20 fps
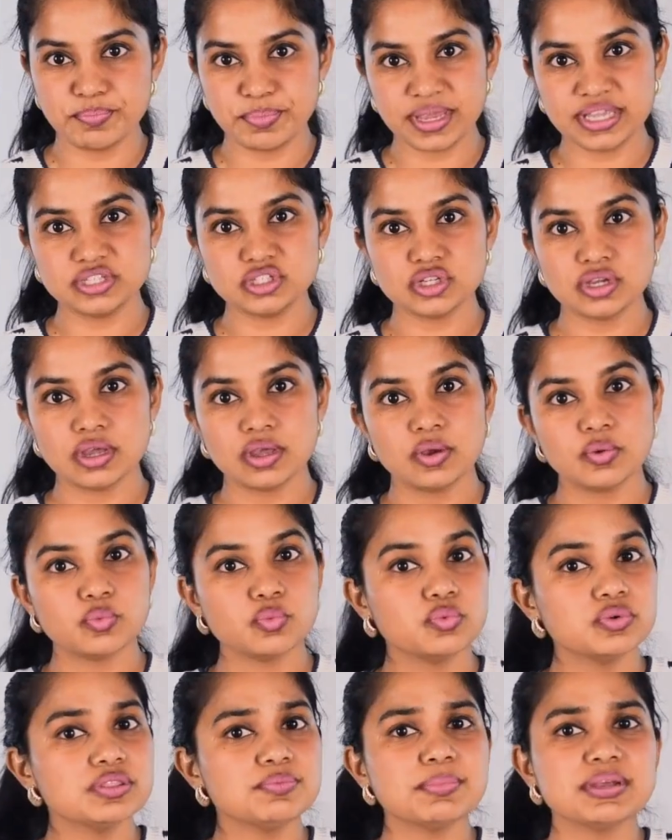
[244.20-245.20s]
page
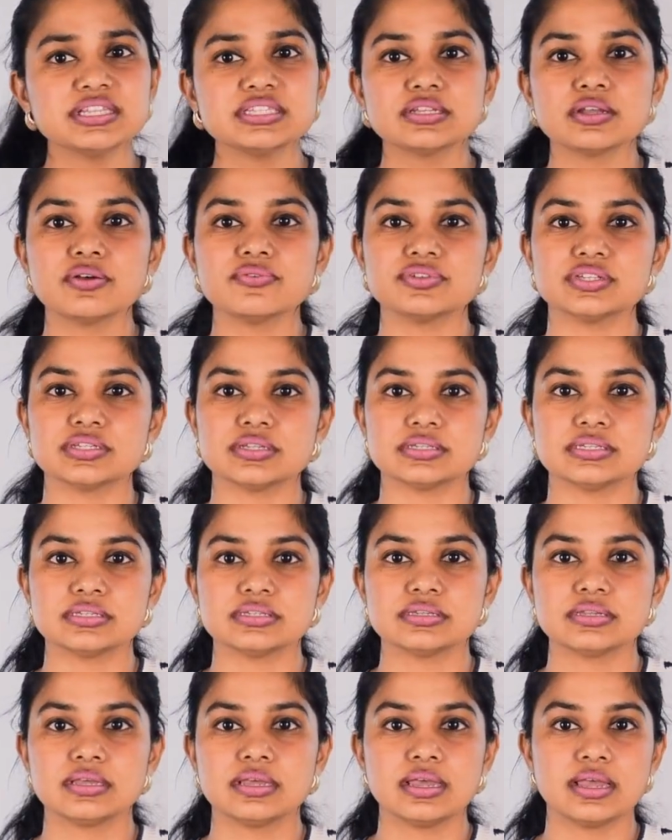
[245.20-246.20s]
with my services,
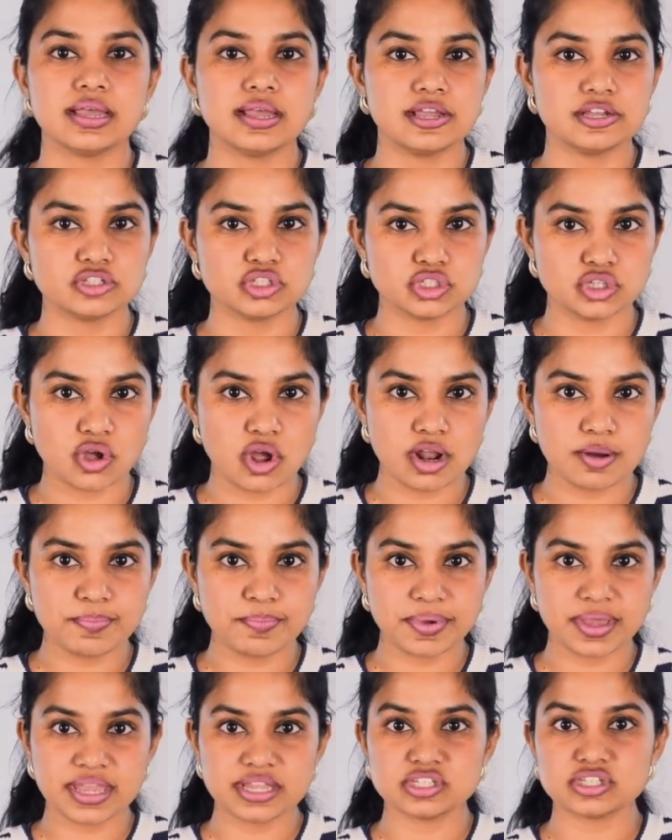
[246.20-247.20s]
a short
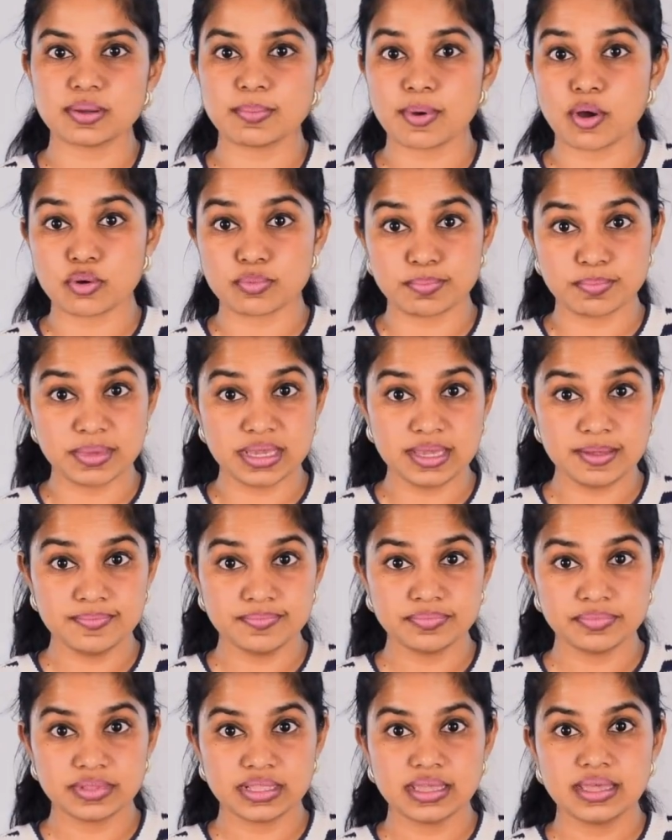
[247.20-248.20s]
page about me,
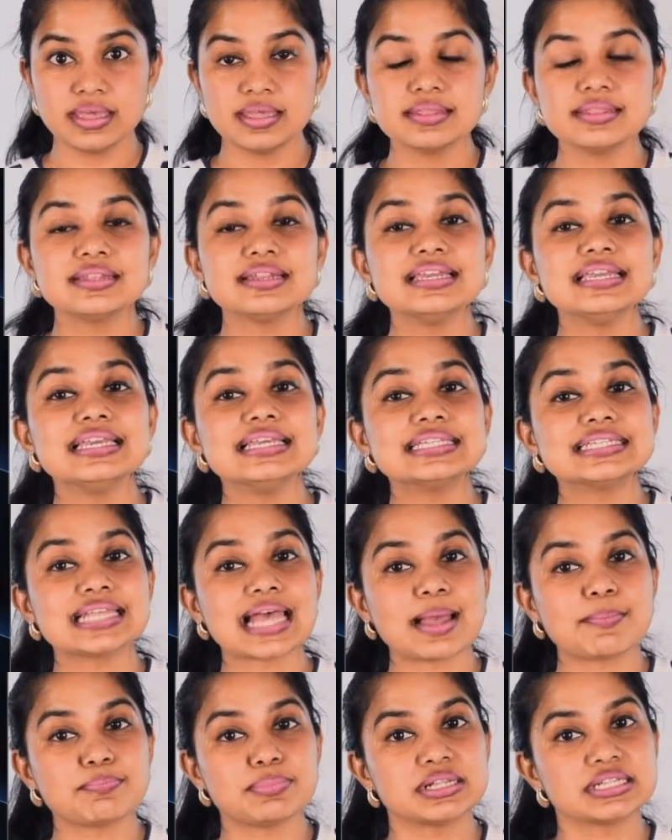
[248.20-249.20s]
3
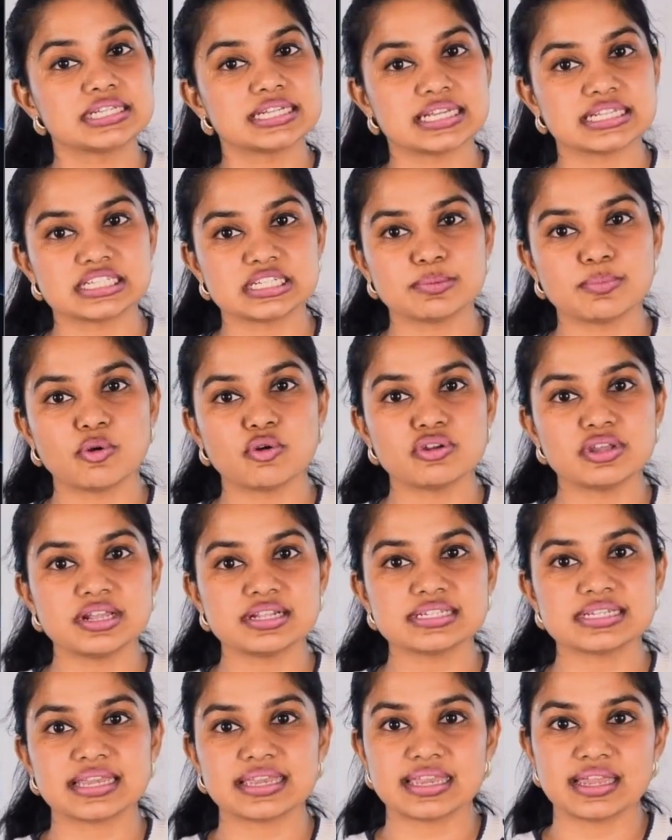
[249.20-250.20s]
sample
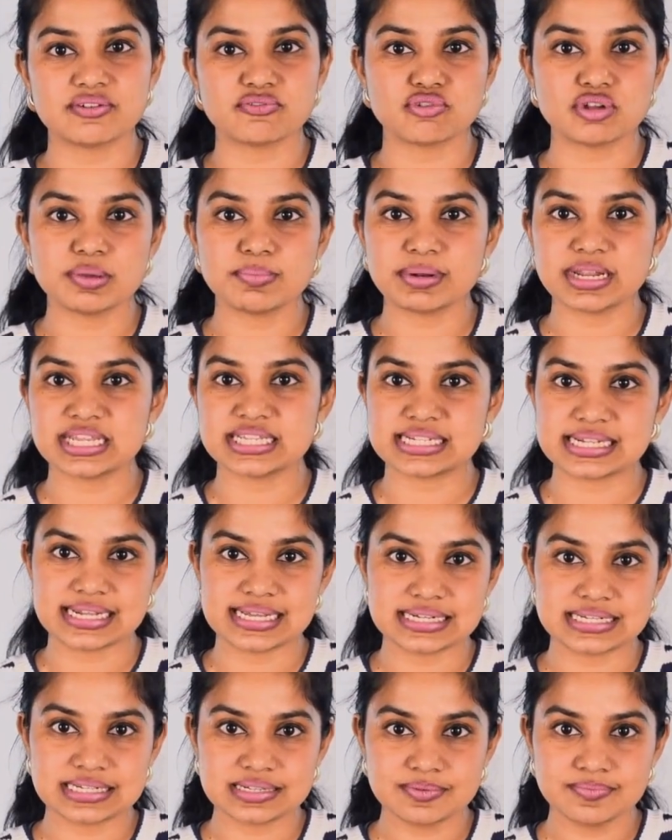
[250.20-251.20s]
testimonials I can replace
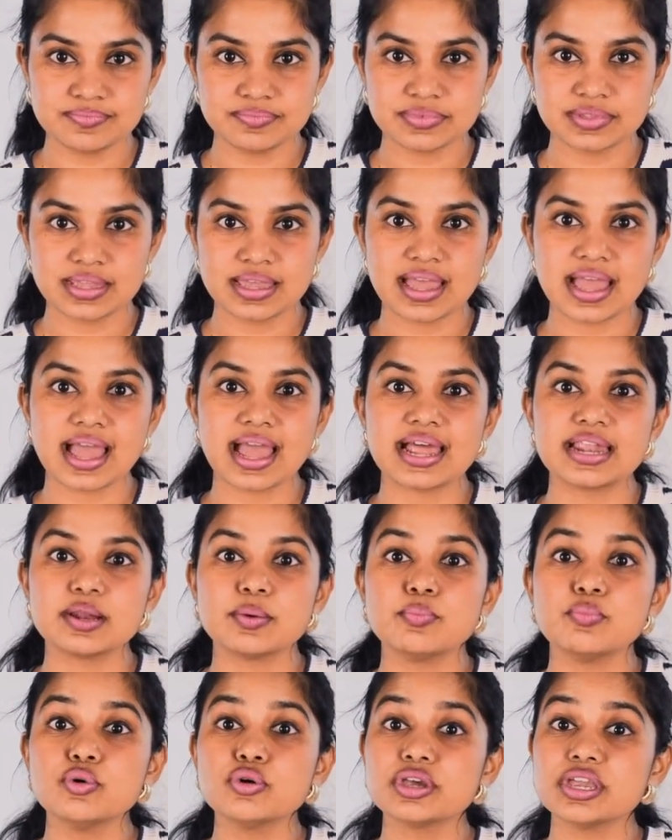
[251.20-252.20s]
later, and a
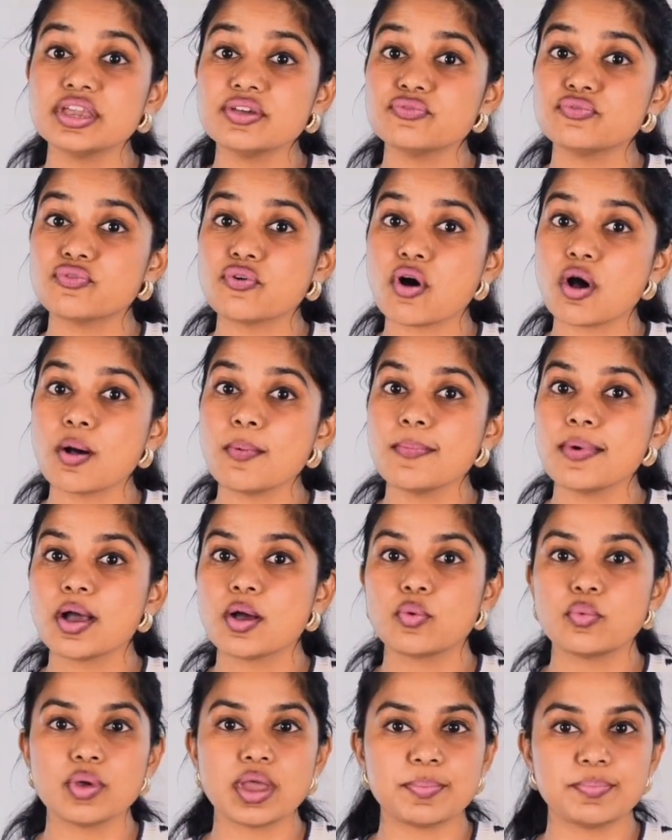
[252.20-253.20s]
booking form
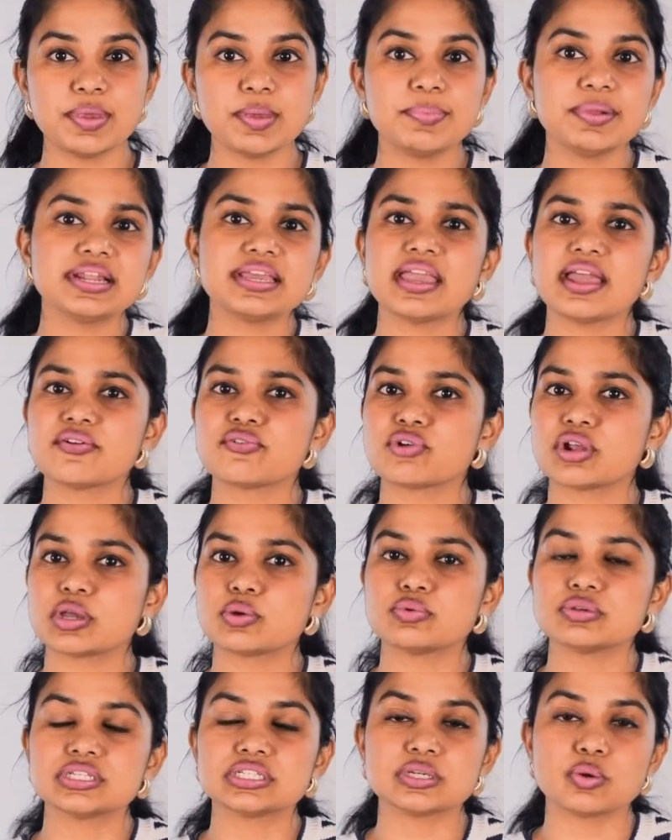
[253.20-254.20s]
where people can
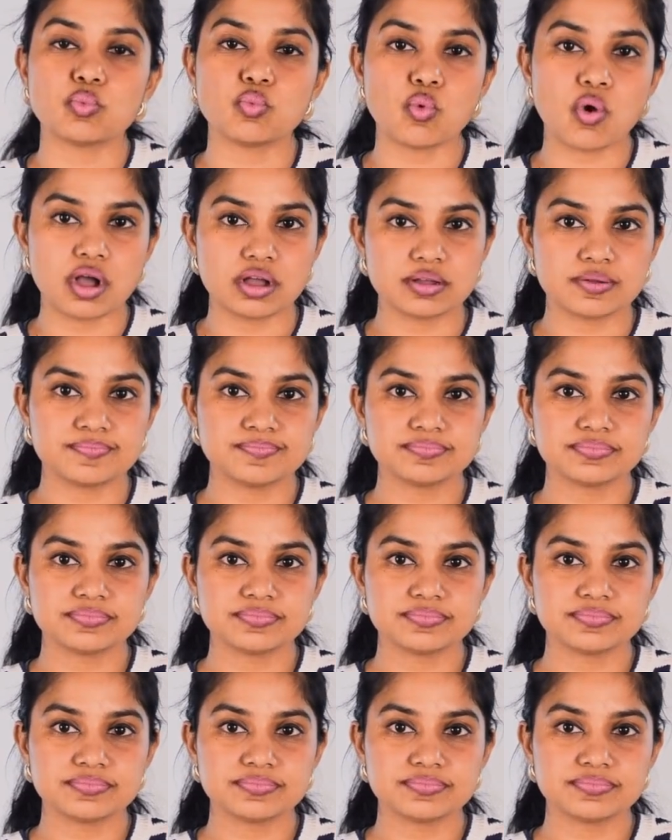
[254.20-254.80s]
request a walk.